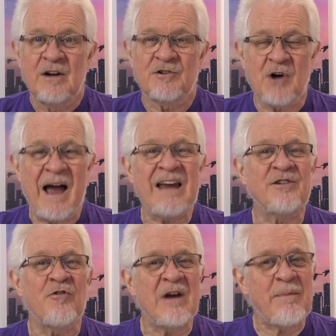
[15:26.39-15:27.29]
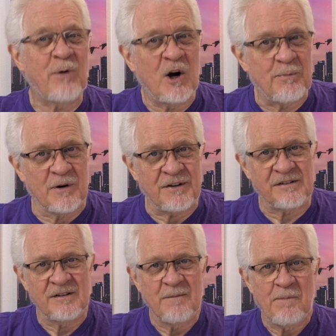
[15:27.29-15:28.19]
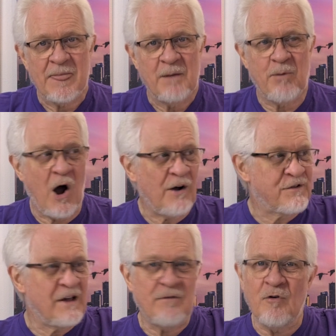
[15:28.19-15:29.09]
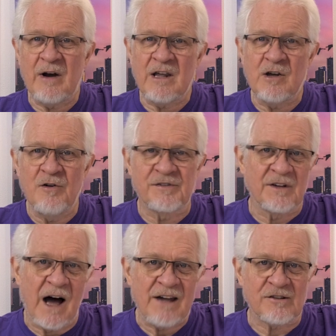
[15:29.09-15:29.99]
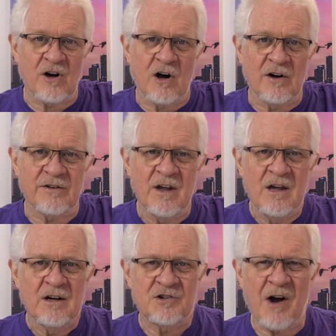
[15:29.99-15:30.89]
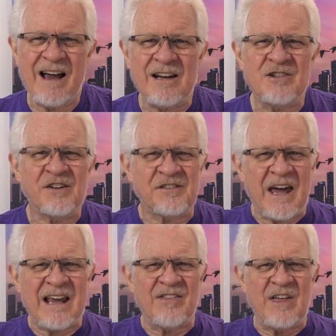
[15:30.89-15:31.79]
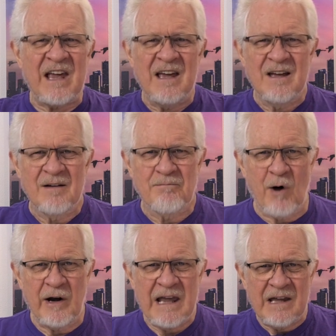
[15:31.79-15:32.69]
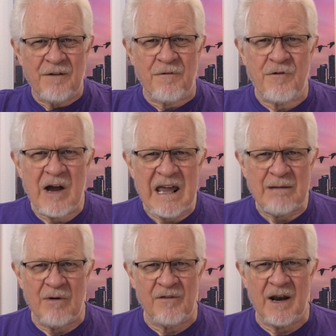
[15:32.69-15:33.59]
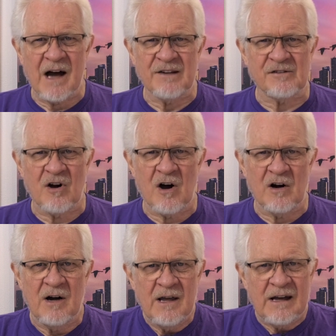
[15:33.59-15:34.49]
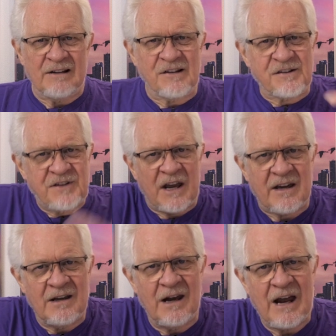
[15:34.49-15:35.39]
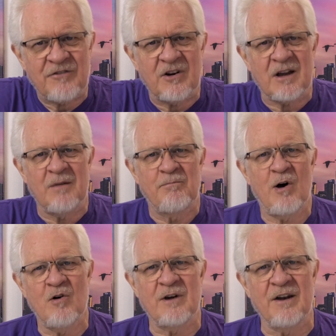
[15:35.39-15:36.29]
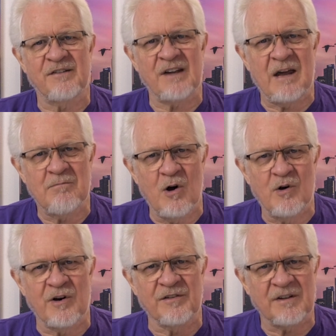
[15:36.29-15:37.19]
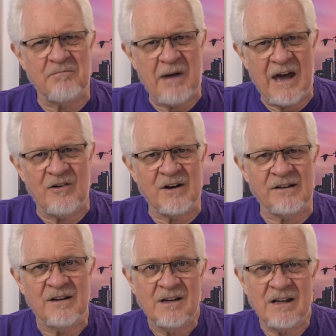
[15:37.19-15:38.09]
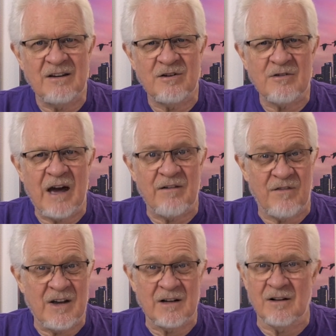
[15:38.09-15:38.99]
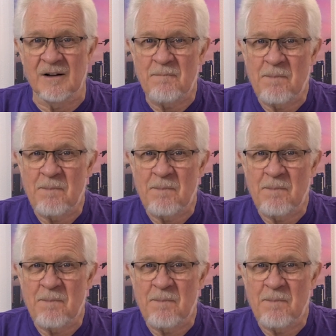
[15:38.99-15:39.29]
trying to repurpose parts they've already used in ICE cars, trying to just take the body and the frame of an ICE car and stick electric components and motors and batteries into that vehicle.